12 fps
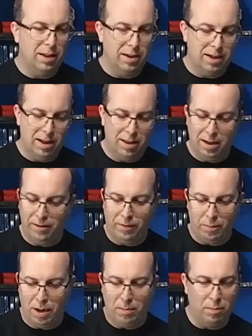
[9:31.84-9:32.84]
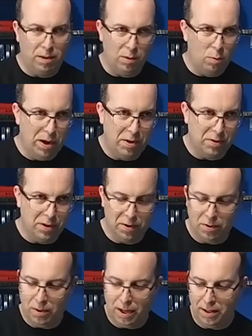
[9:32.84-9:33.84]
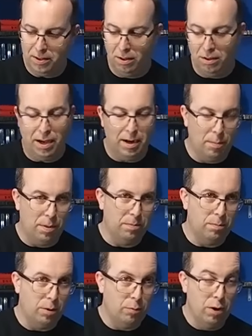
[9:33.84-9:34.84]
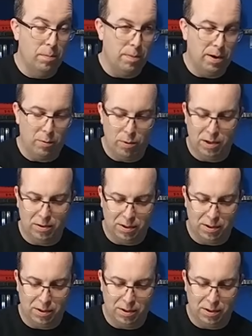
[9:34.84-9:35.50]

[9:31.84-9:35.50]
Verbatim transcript: LED thing for probably a week or two, and this will light up a, a, room pretty well.